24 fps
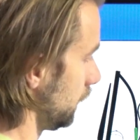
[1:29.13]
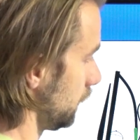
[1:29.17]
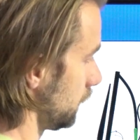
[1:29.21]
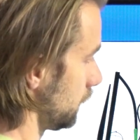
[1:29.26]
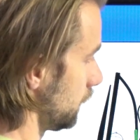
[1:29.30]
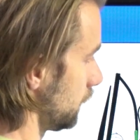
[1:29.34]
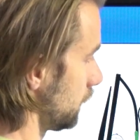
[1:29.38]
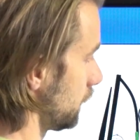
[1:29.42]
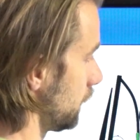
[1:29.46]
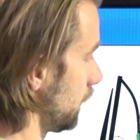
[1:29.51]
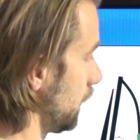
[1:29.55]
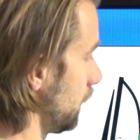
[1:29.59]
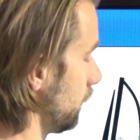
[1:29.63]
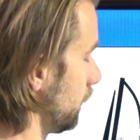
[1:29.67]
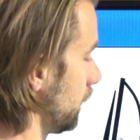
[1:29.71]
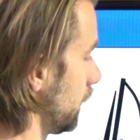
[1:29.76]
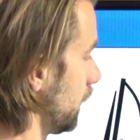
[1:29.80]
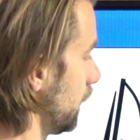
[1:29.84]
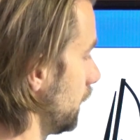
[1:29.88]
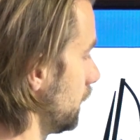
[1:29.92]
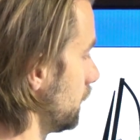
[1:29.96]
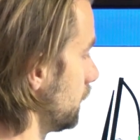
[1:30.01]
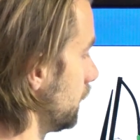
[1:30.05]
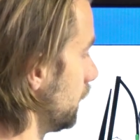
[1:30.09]
is the same
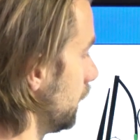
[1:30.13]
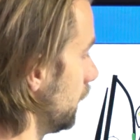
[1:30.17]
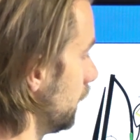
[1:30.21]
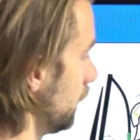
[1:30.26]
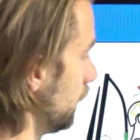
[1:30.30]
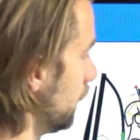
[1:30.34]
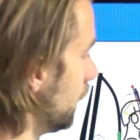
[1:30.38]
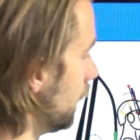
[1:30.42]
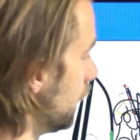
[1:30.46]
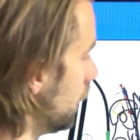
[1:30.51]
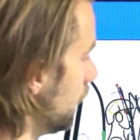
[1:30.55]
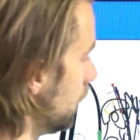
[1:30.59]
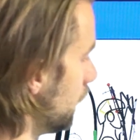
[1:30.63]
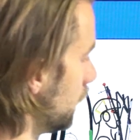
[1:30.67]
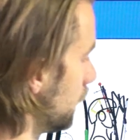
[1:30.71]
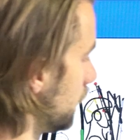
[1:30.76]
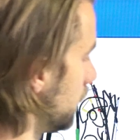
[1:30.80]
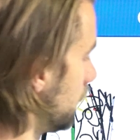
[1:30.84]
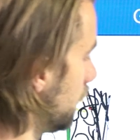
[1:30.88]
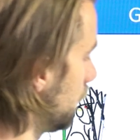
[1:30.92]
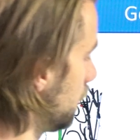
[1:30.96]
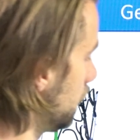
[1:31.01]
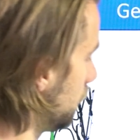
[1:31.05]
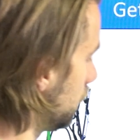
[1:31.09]
case here.
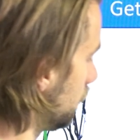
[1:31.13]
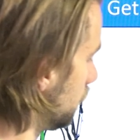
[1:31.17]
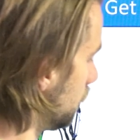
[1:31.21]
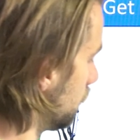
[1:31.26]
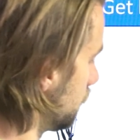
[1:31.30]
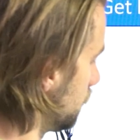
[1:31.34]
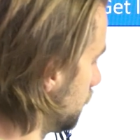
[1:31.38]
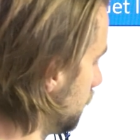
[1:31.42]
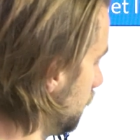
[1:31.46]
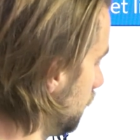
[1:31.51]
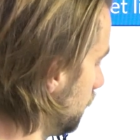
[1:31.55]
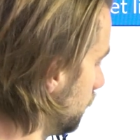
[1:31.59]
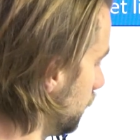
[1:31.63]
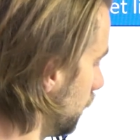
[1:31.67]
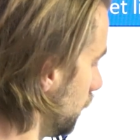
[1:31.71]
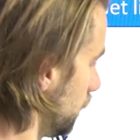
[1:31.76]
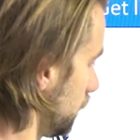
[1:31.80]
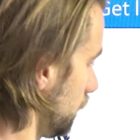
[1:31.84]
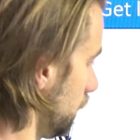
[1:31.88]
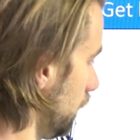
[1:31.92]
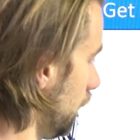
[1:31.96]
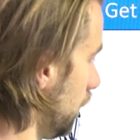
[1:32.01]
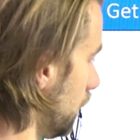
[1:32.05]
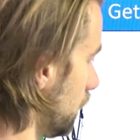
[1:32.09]
Getting the seat
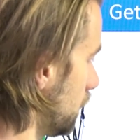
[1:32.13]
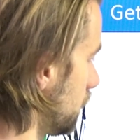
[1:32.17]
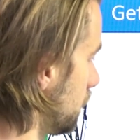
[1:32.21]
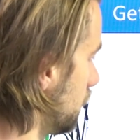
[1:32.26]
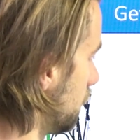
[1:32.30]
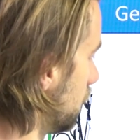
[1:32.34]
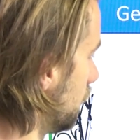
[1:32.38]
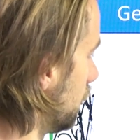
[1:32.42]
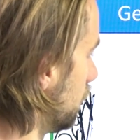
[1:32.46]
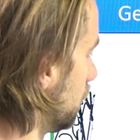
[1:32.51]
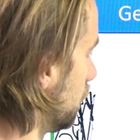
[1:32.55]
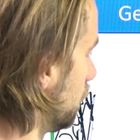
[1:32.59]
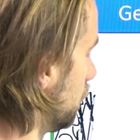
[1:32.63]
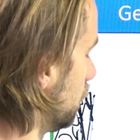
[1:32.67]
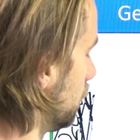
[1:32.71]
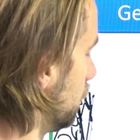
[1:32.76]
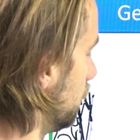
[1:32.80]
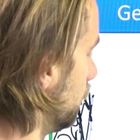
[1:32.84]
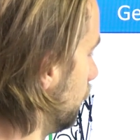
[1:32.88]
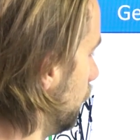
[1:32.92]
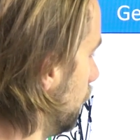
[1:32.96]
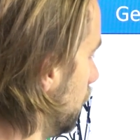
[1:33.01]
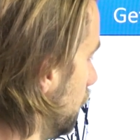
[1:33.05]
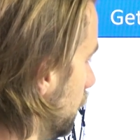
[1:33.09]
board locked
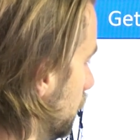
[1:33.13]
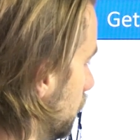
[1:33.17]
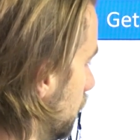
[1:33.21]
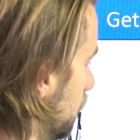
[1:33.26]
will